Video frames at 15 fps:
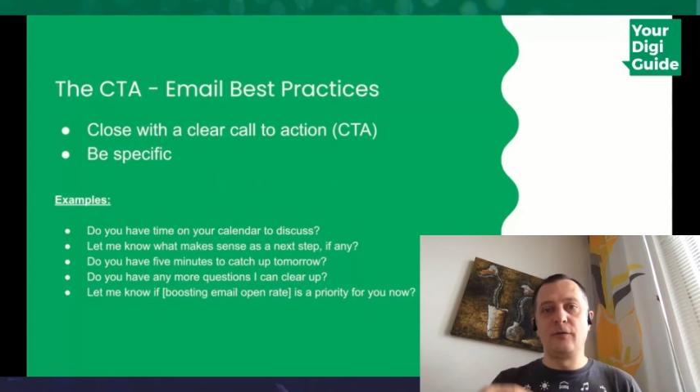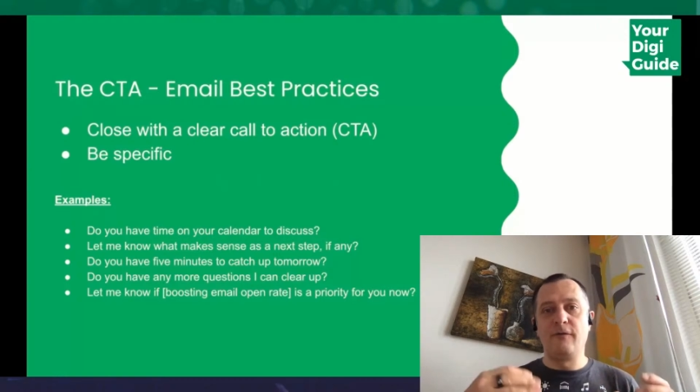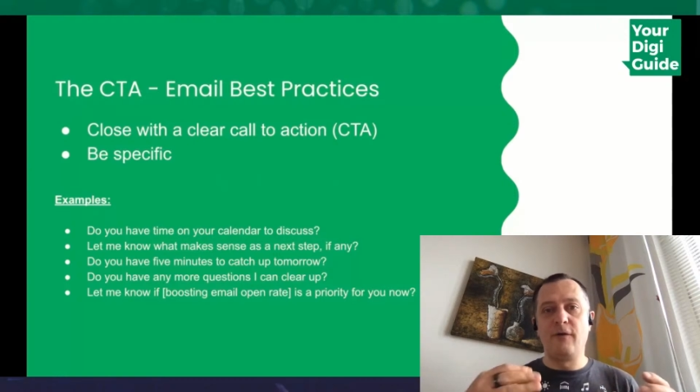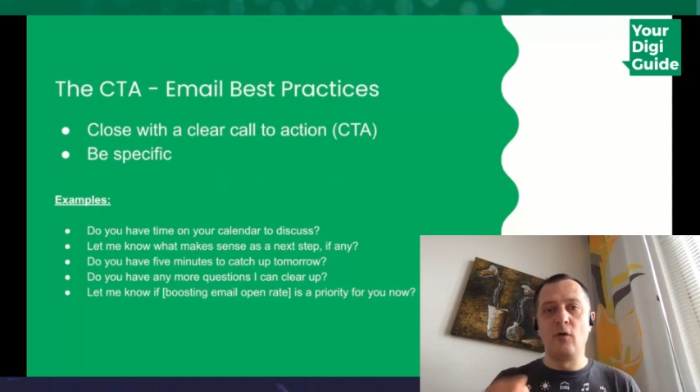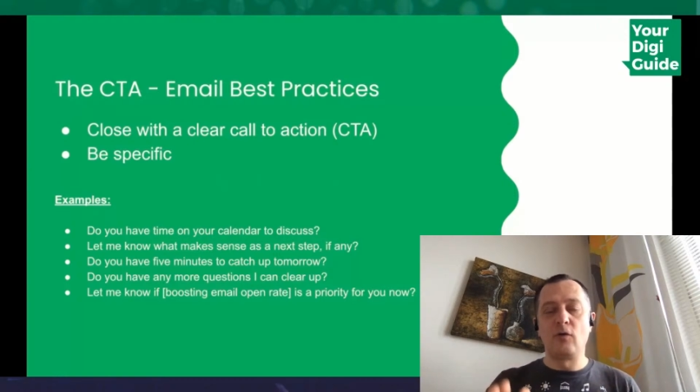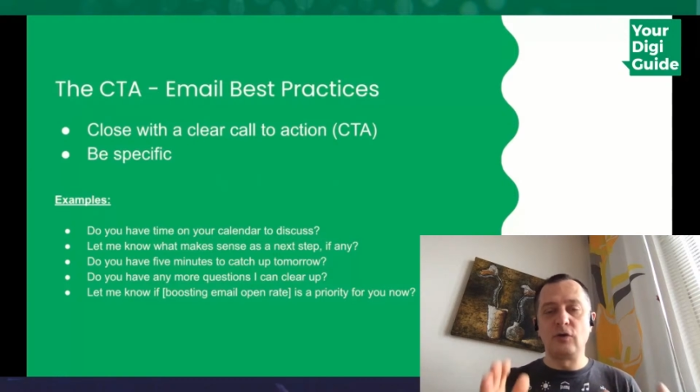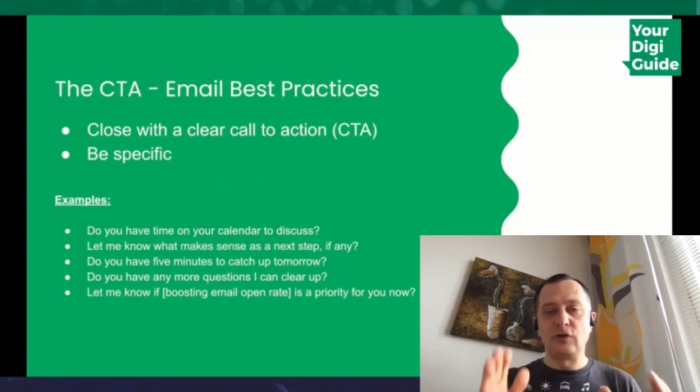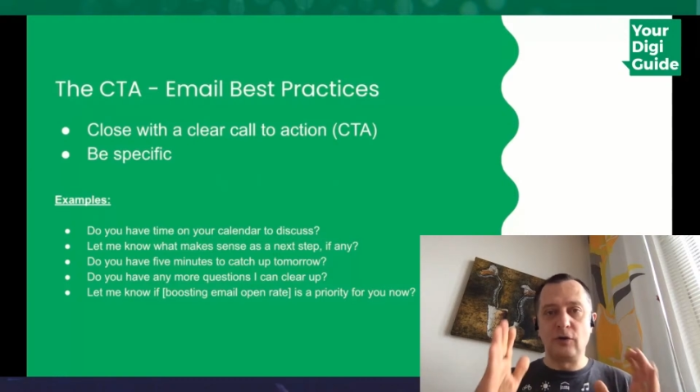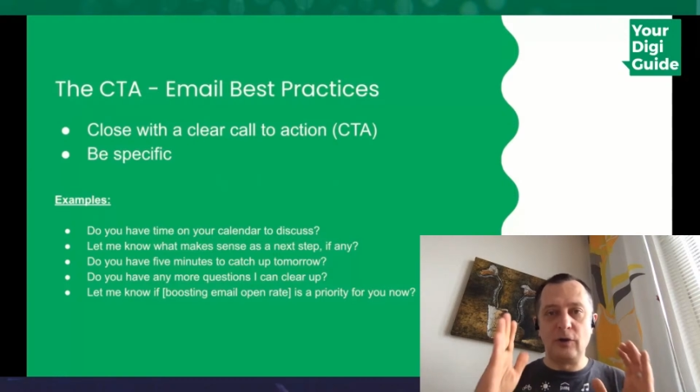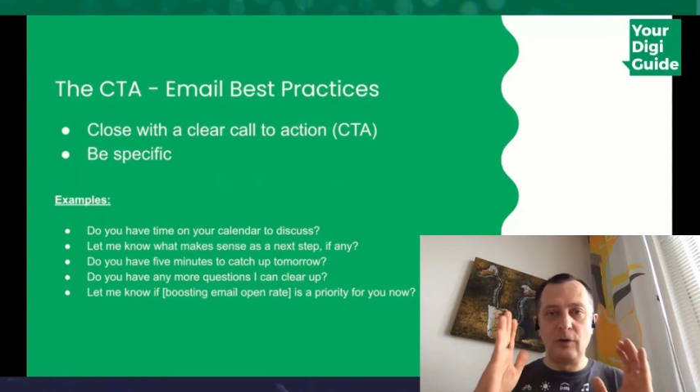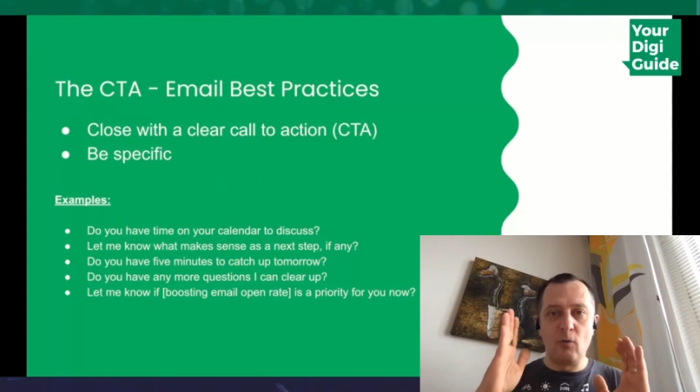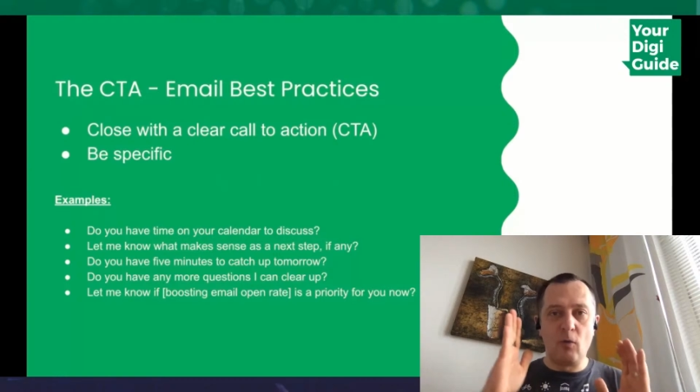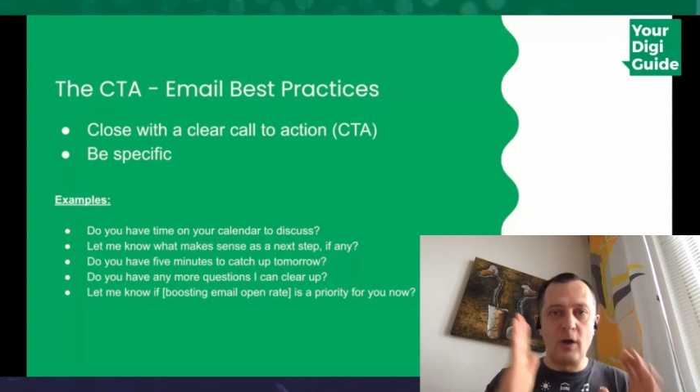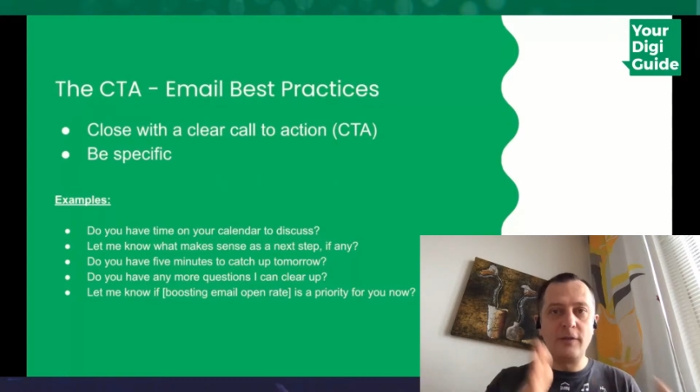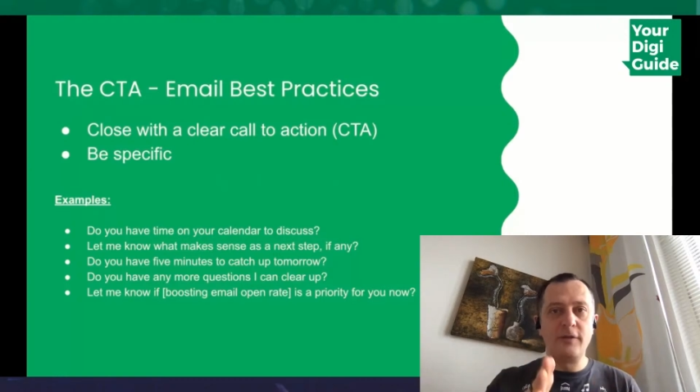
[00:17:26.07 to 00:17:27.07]
focus only
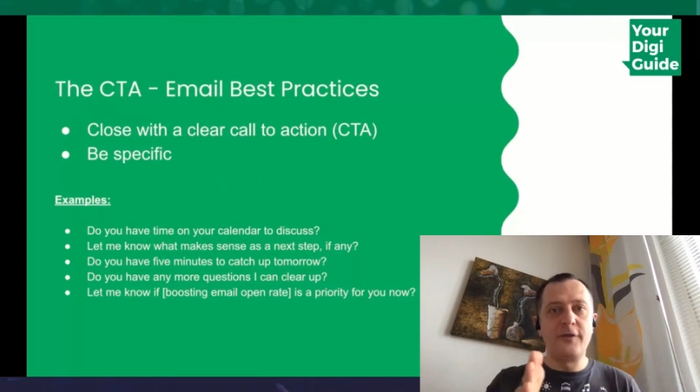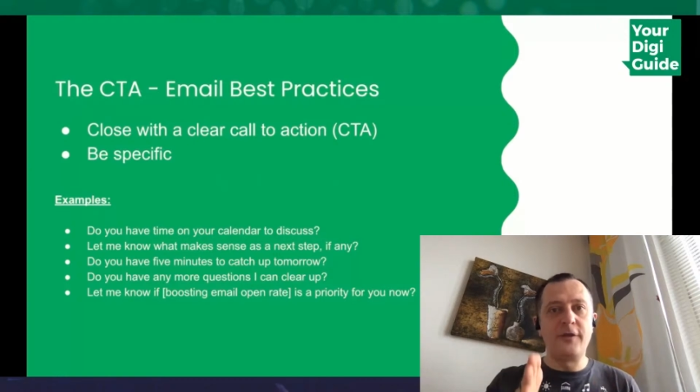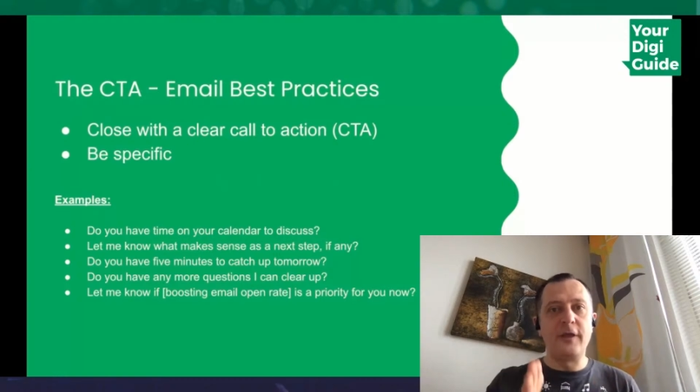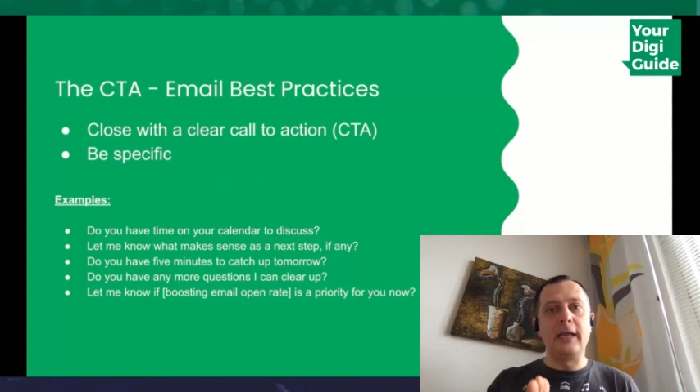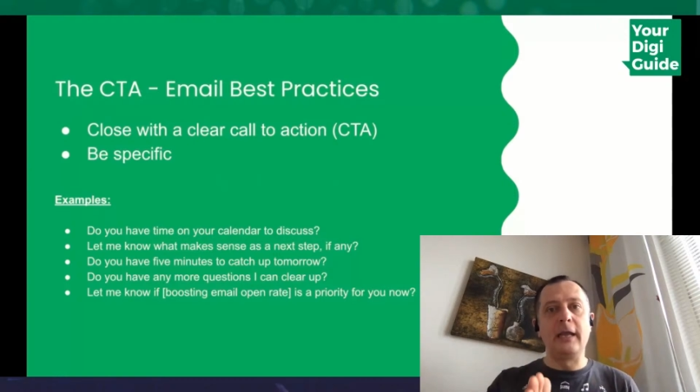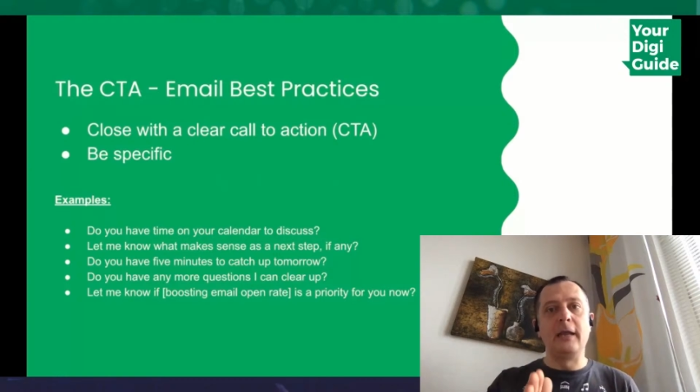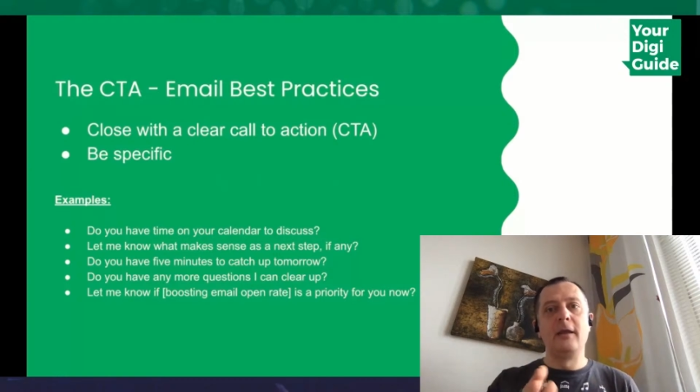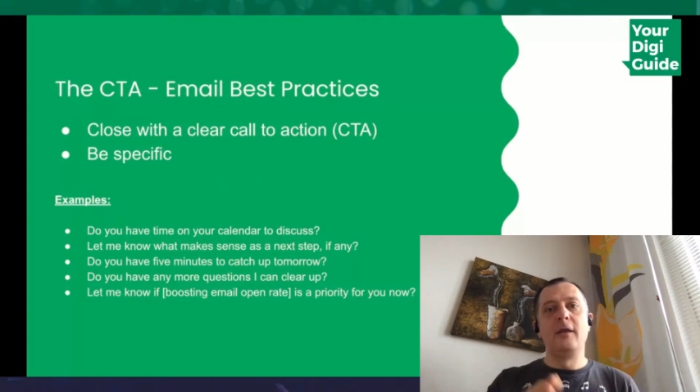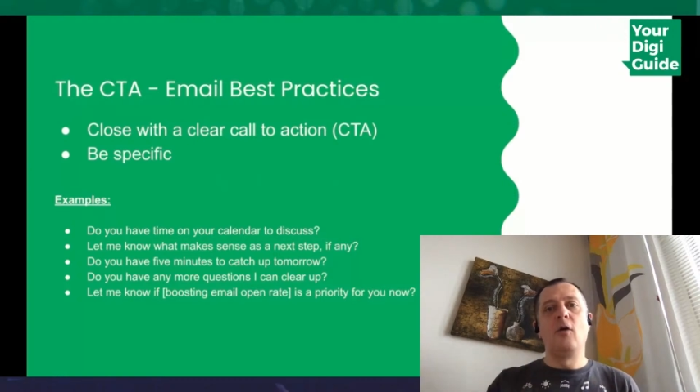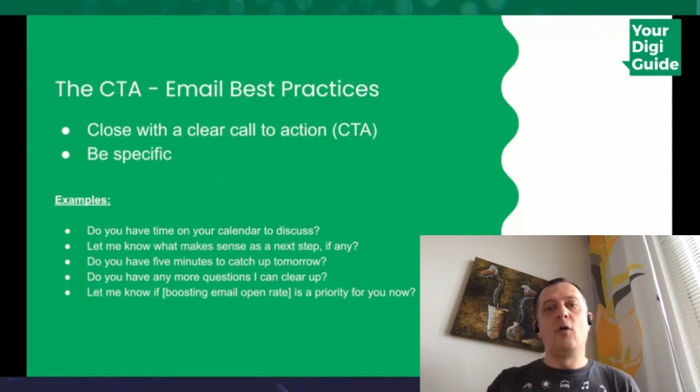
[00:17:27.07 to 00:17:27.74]
one thing